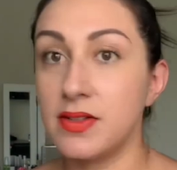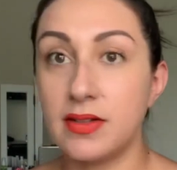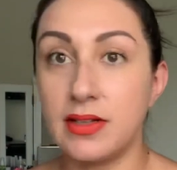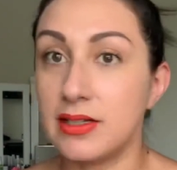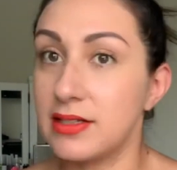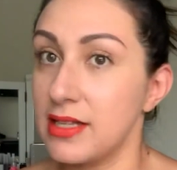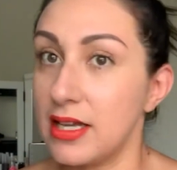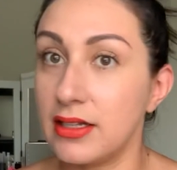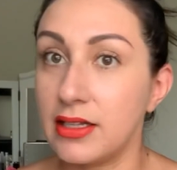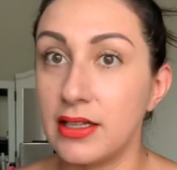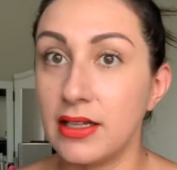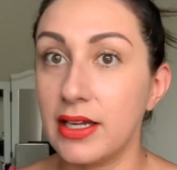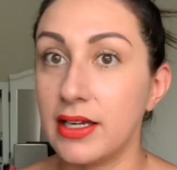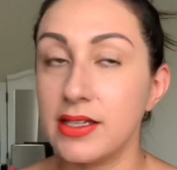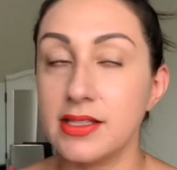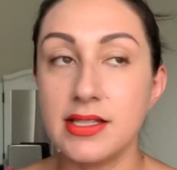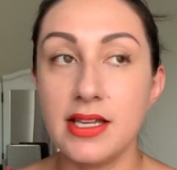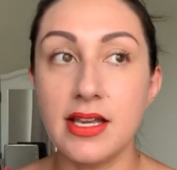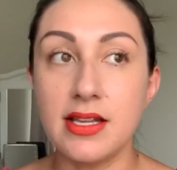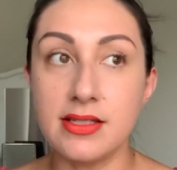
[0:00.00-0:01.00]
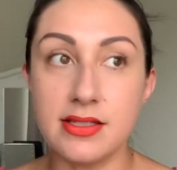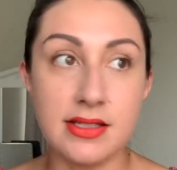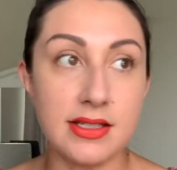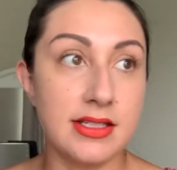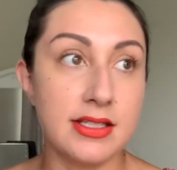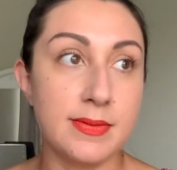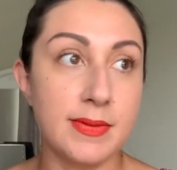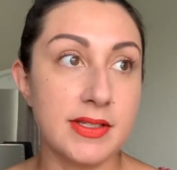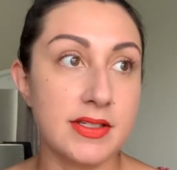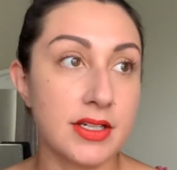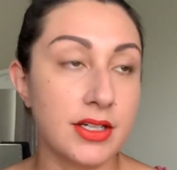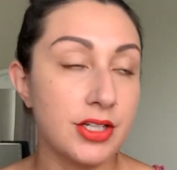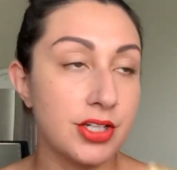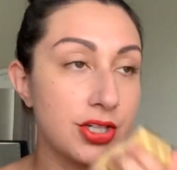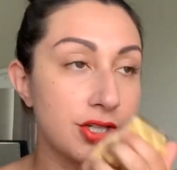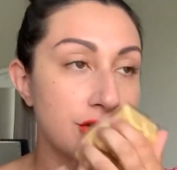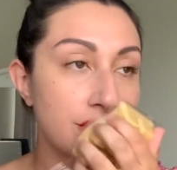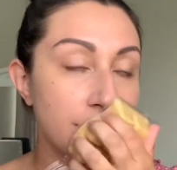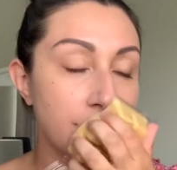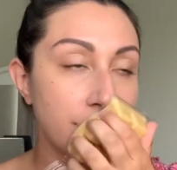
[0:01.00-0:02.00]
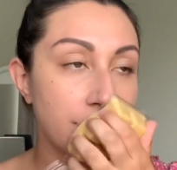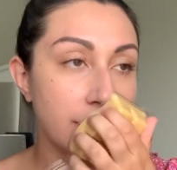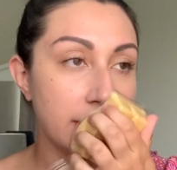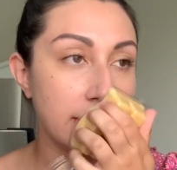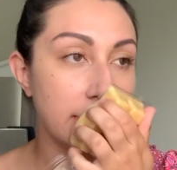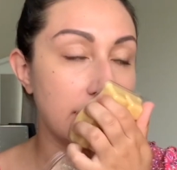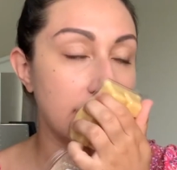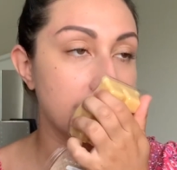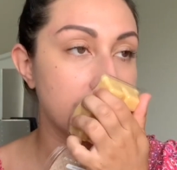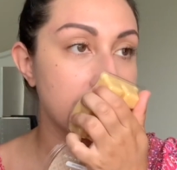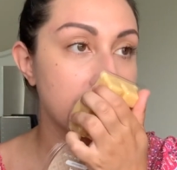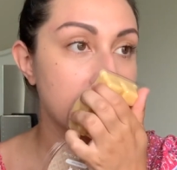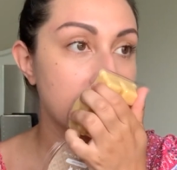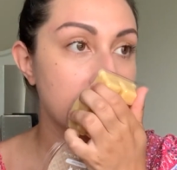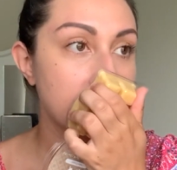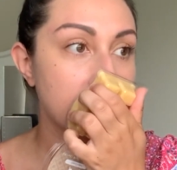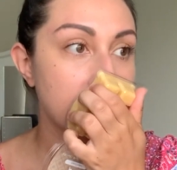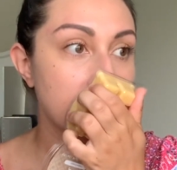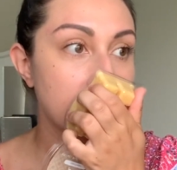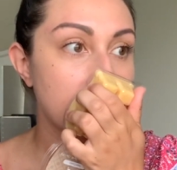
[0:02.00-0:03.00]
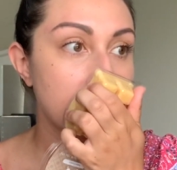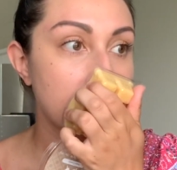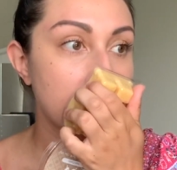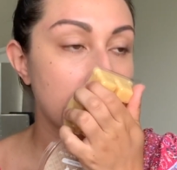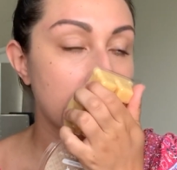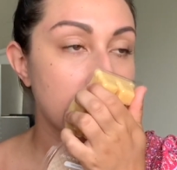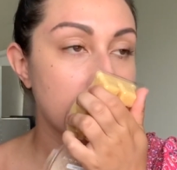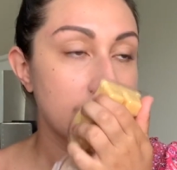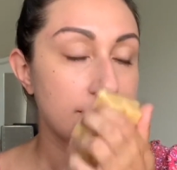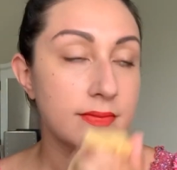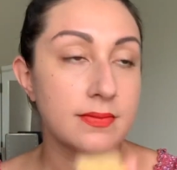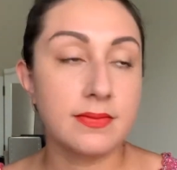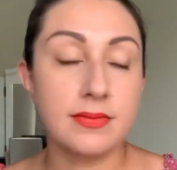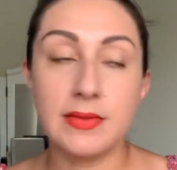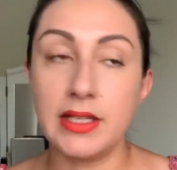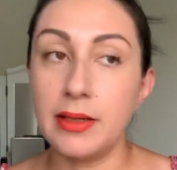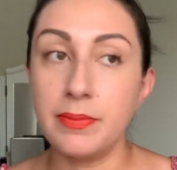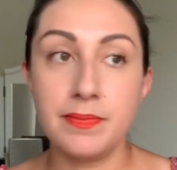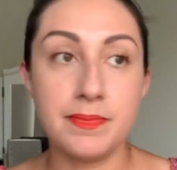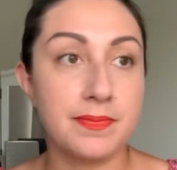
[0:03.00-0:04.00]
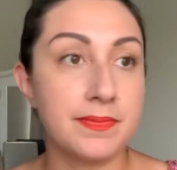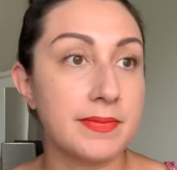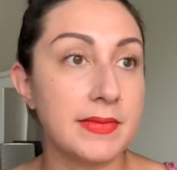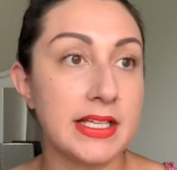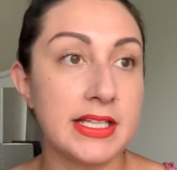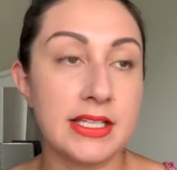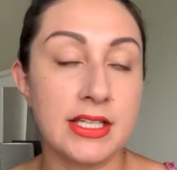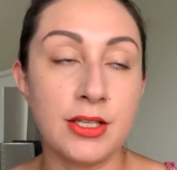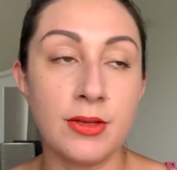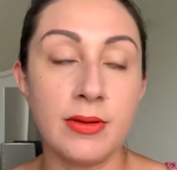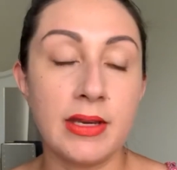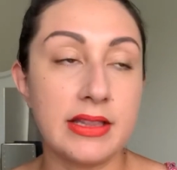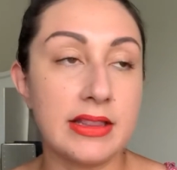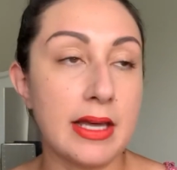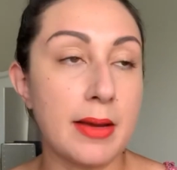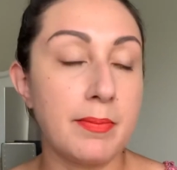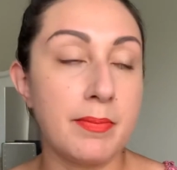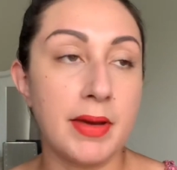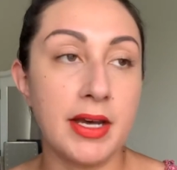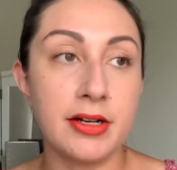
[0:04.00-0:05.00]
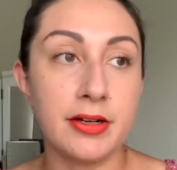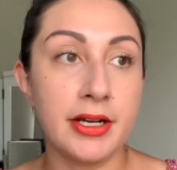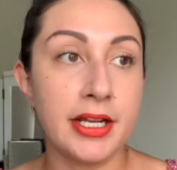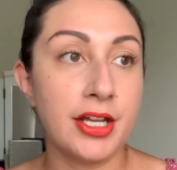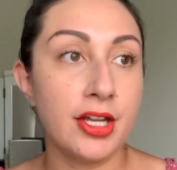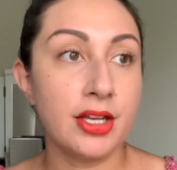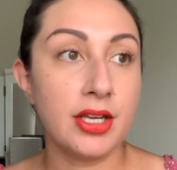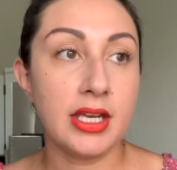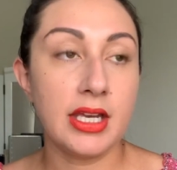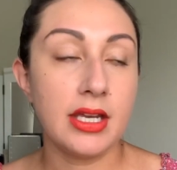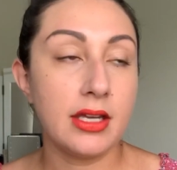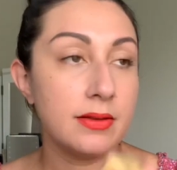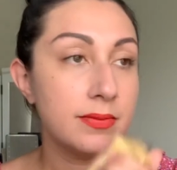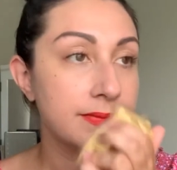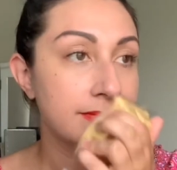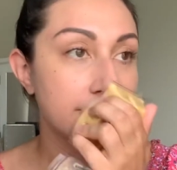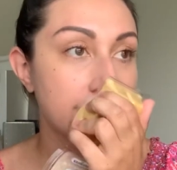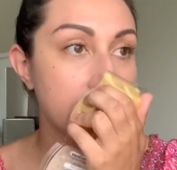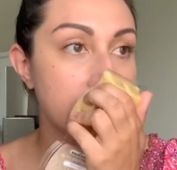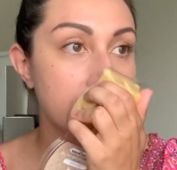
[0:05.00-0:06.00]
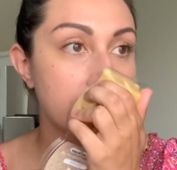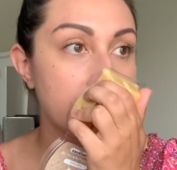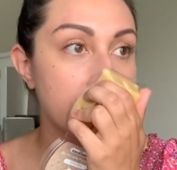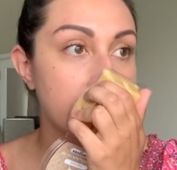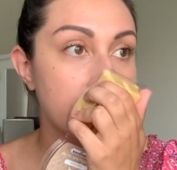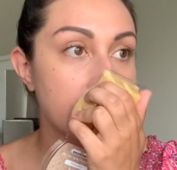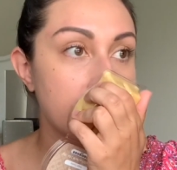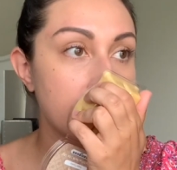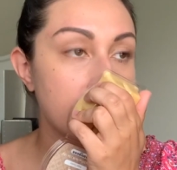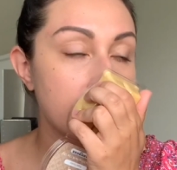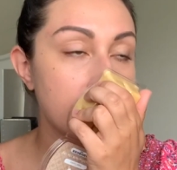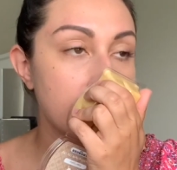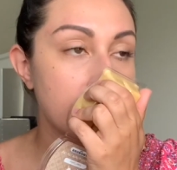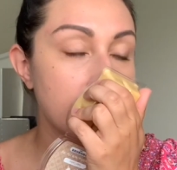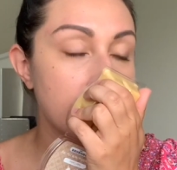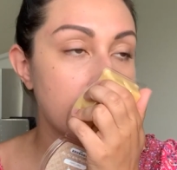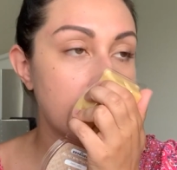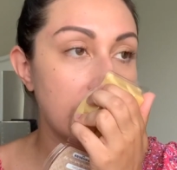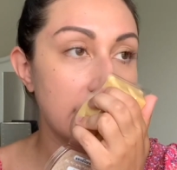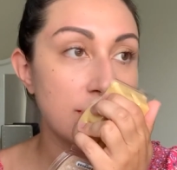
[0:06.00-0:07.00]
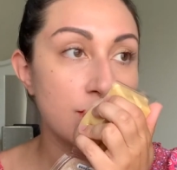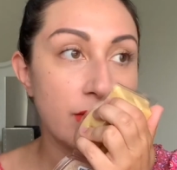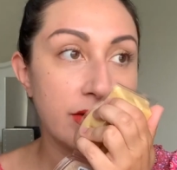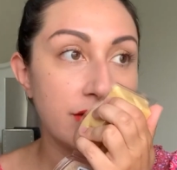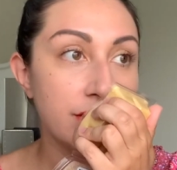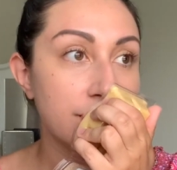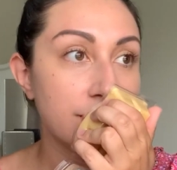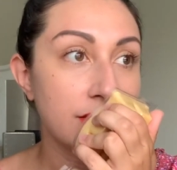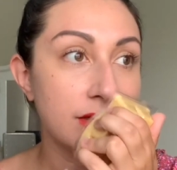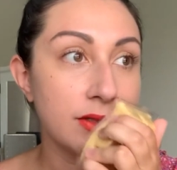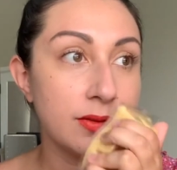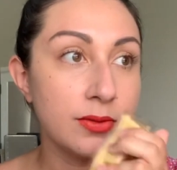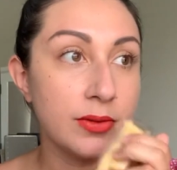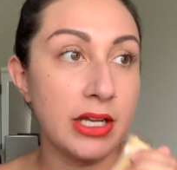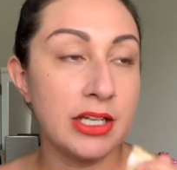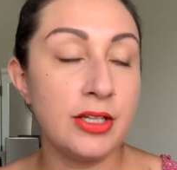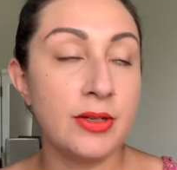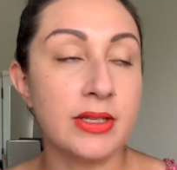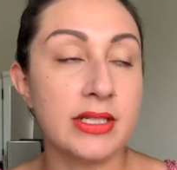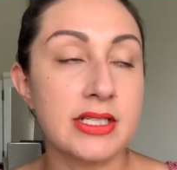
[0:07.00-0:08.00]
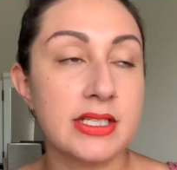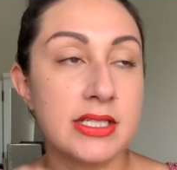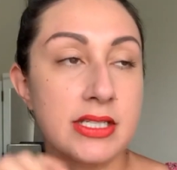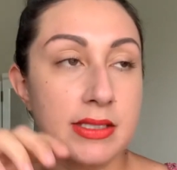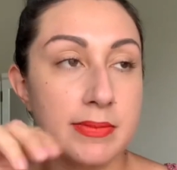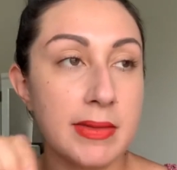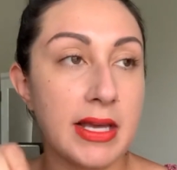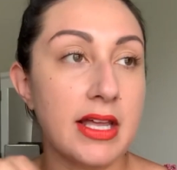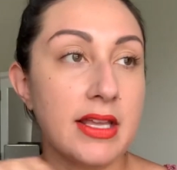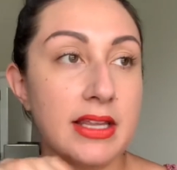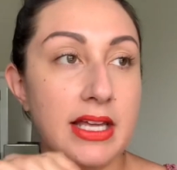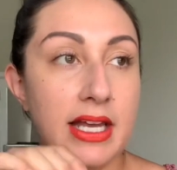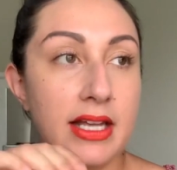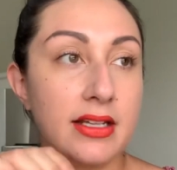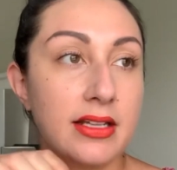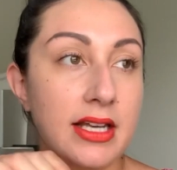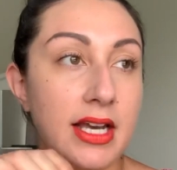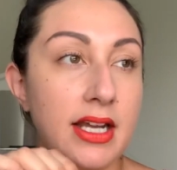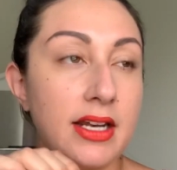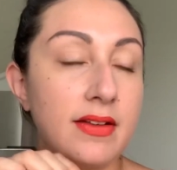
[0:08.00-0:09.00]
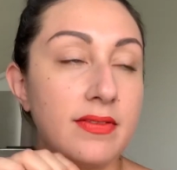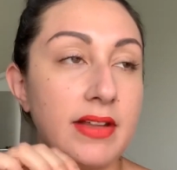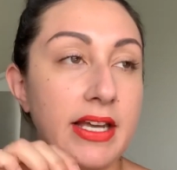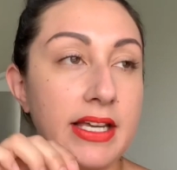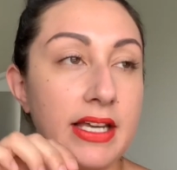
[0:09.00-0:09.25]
exactly like it says. It smells like a sugar cookie. Yep, you get that buttery cookie. It's wonderful, and you can smell that kind of like